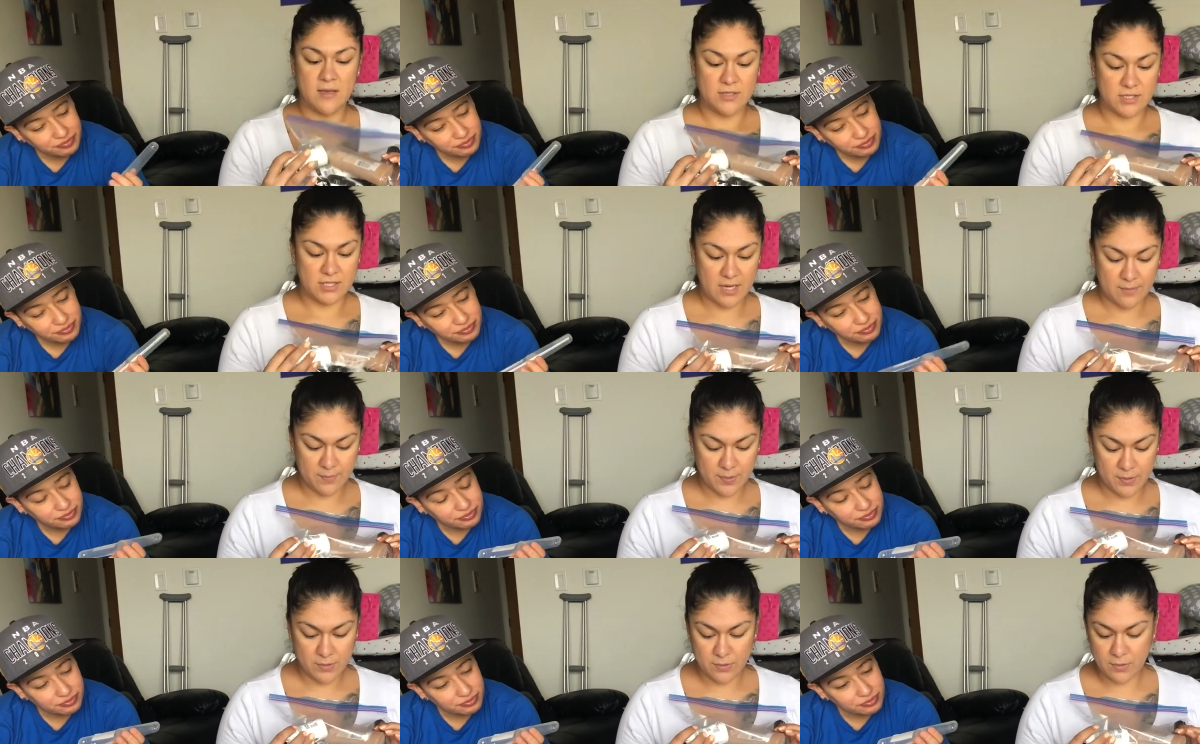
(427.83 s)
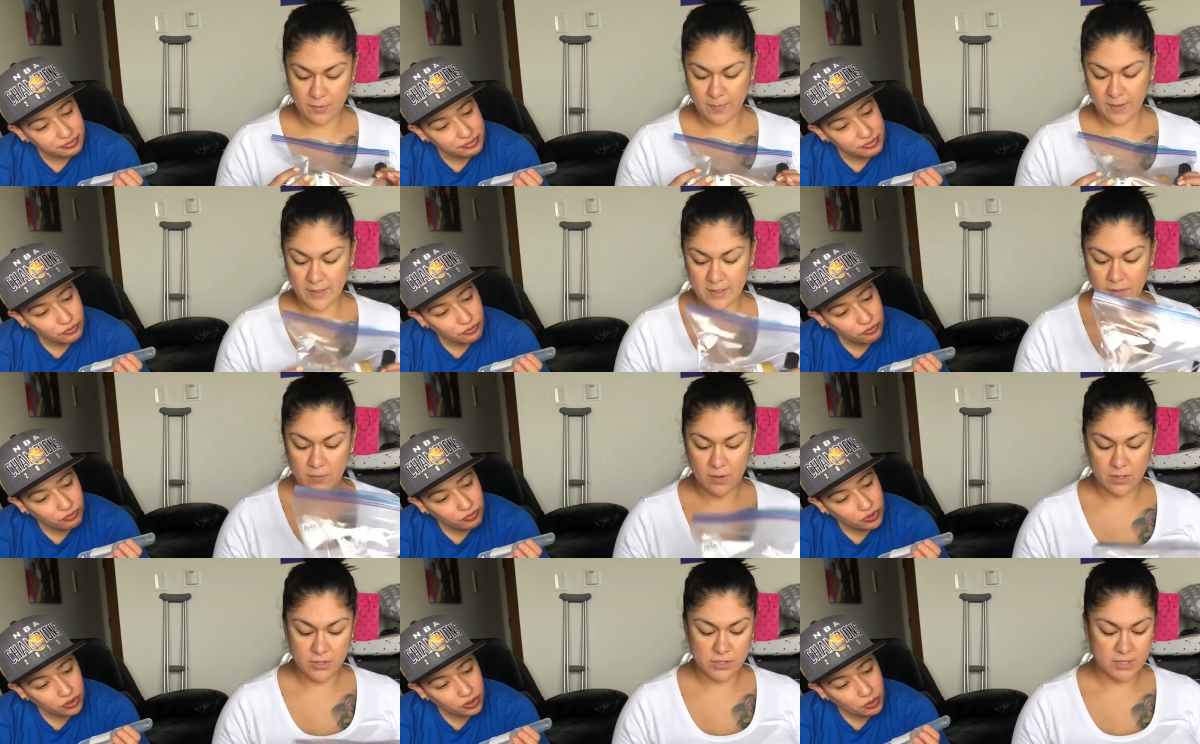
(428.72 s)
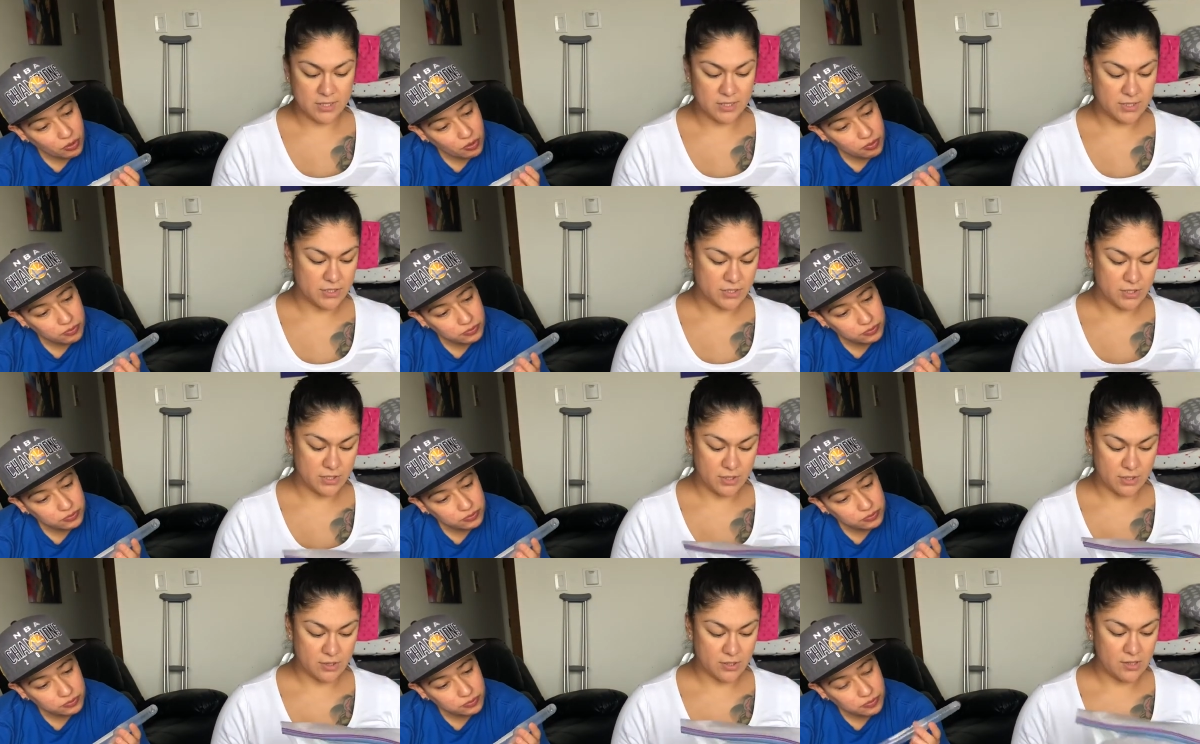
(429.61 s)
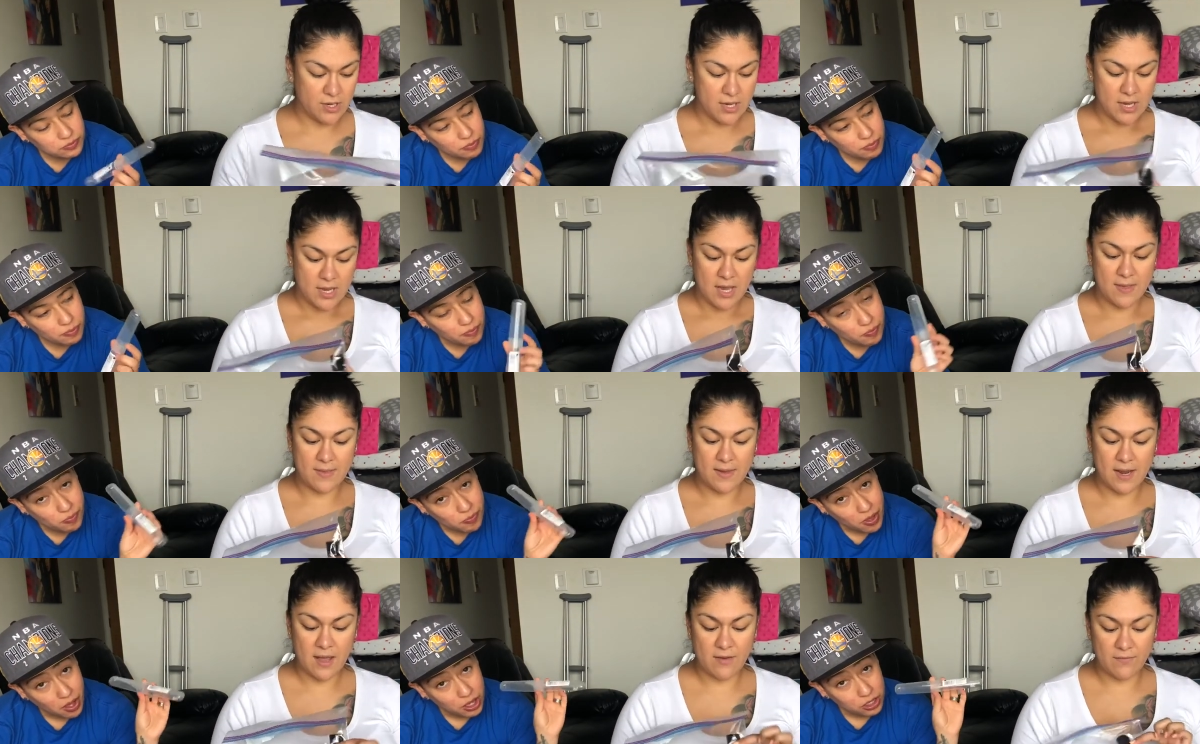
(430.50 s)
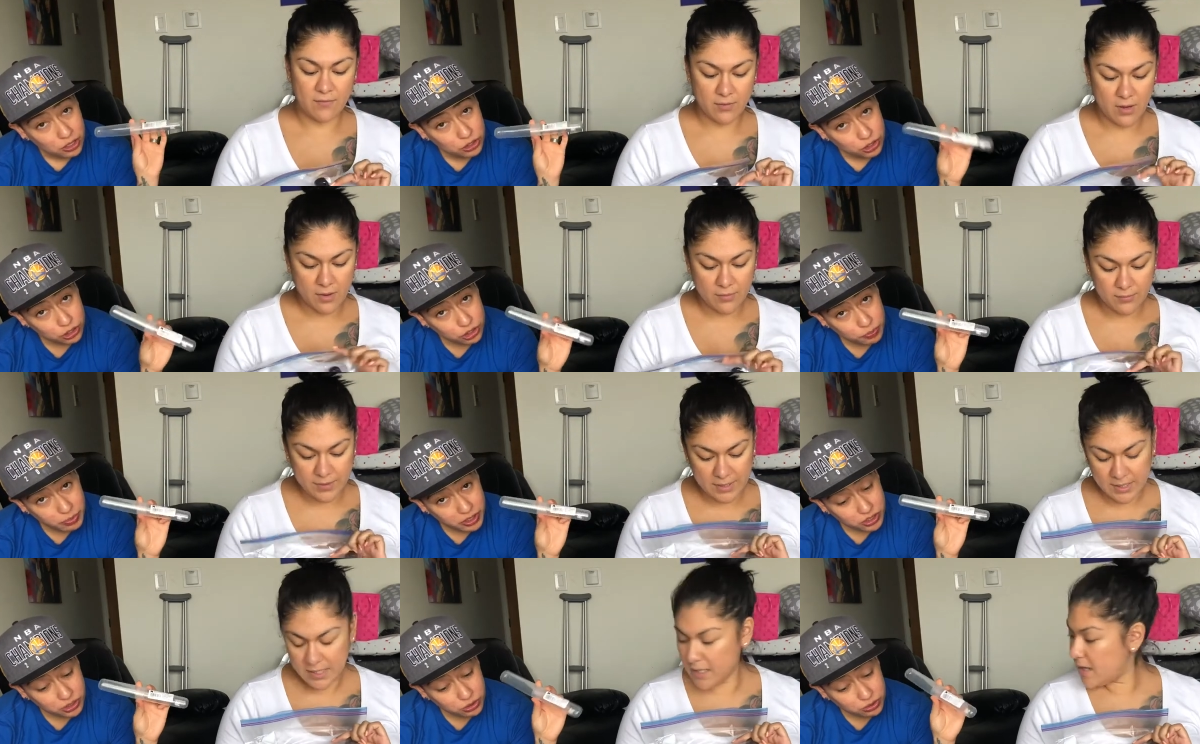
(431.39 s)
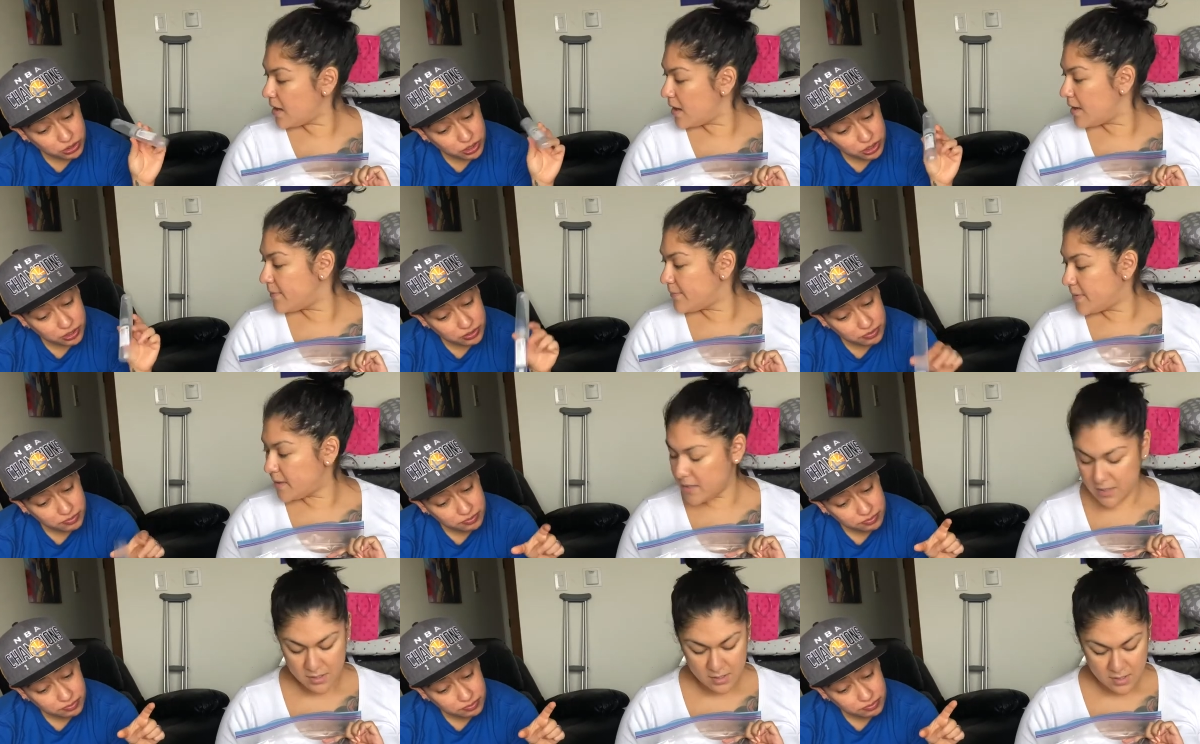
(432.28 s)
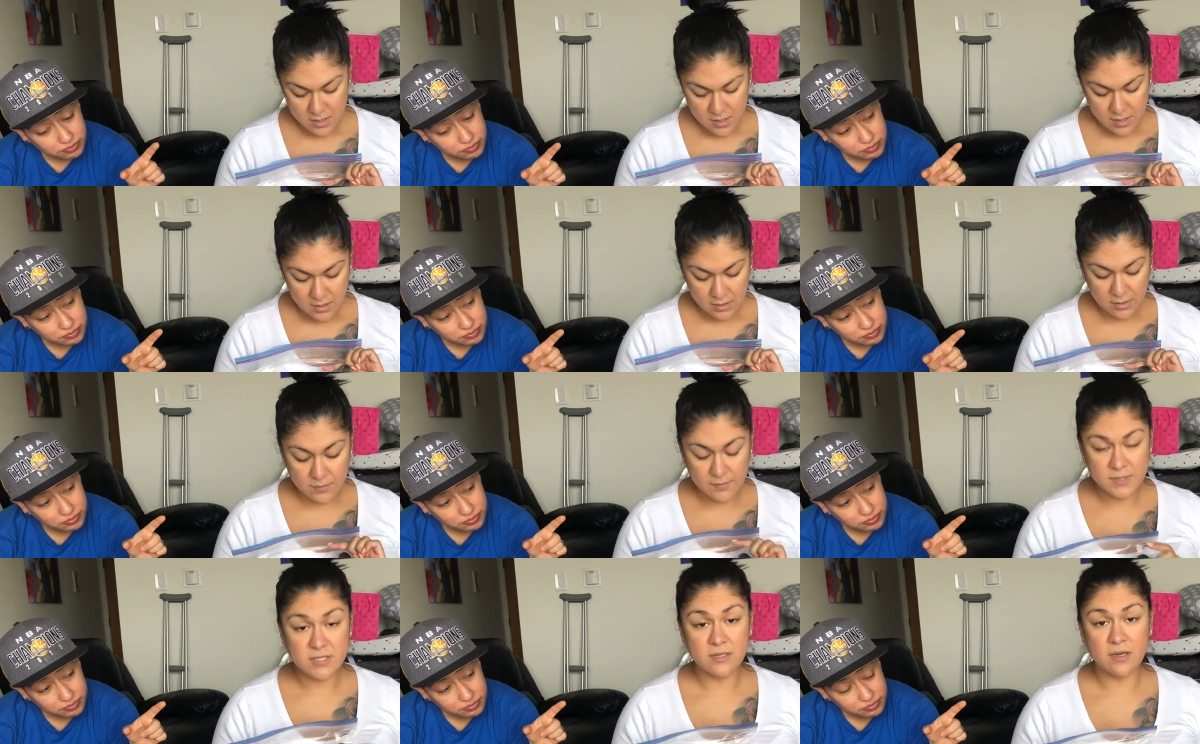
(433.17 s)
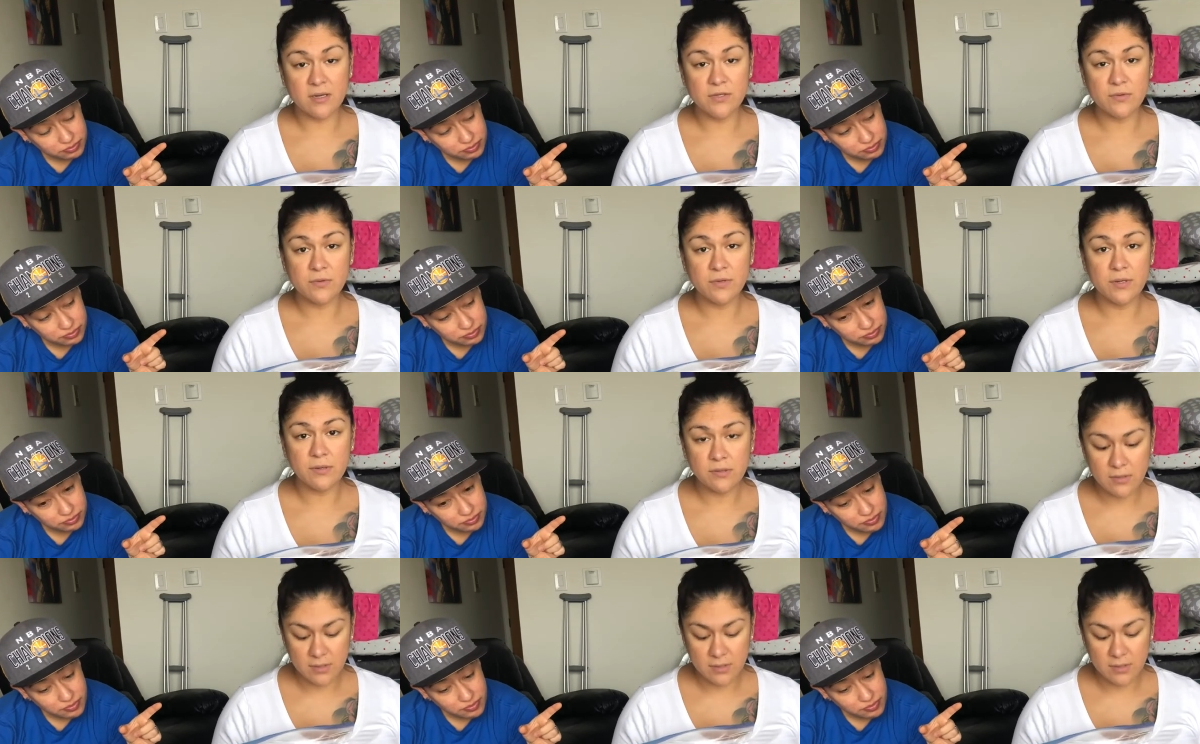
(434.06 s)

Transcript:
Speaker 1: Shampoo, body wash, conditioner, and then I have a, a really um, good massage oil,